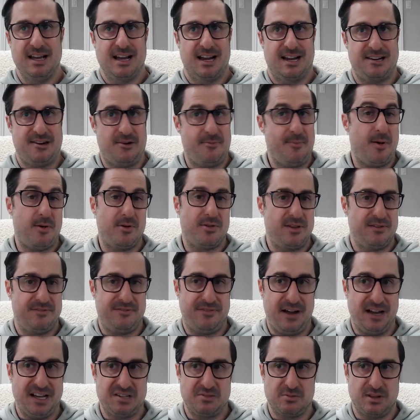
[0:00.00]
Because I remember the
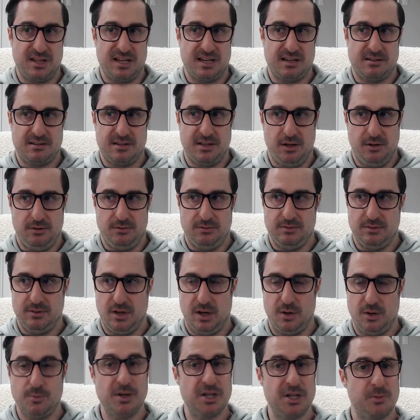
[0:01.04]
fines were like,
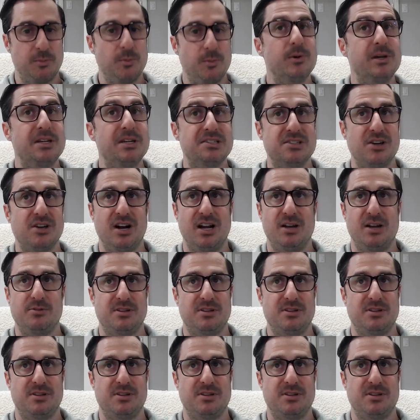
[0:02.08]
really when we started,